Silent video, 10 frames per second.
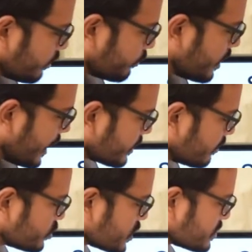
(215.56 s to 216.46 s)
food
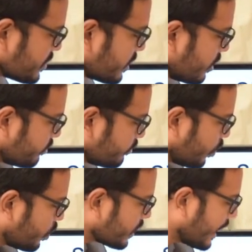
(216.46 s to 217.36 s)
item which is made of
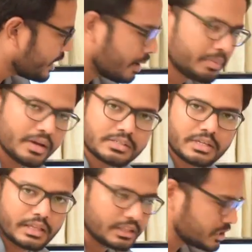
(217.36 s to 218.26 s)
pork and appears
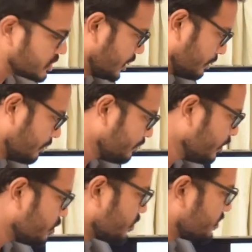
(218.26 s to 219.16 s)
in this shape.
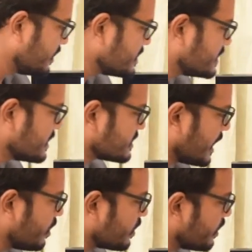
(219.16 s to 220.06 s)
So since this
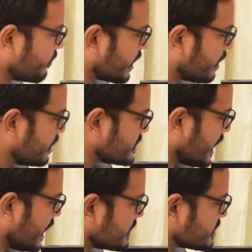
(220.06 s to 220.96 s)
sialographic image
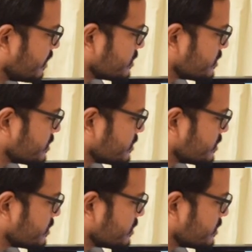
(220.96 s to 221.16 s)
has a